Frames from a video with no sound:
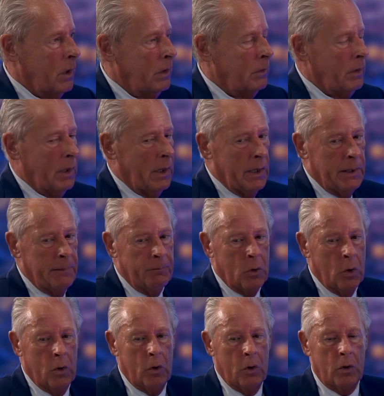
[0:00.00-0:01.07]
Okay.
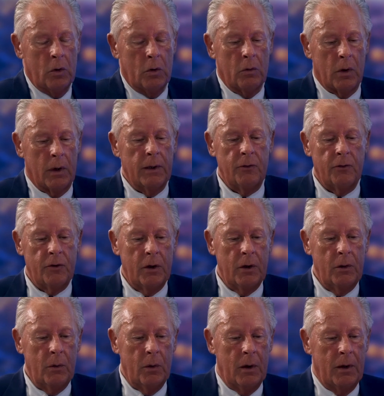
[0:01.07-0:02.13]
All right.
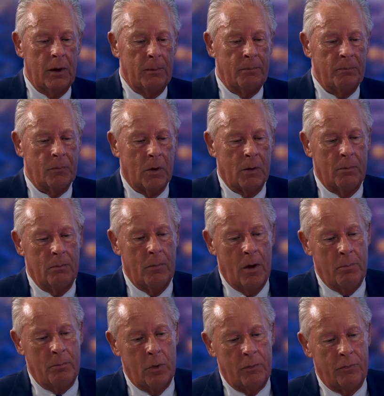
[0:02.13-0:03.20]
So
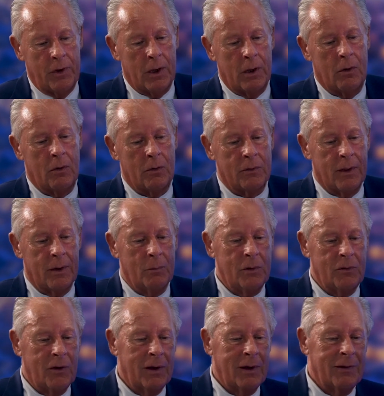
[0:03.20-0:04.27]
moving along then, we're
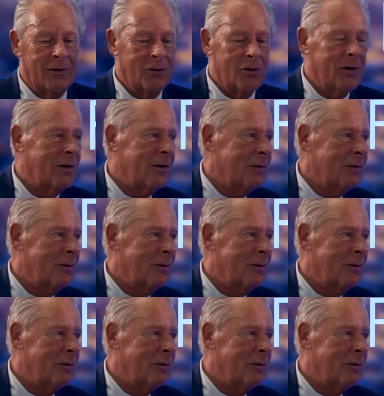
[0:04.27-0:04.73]
taking this a nice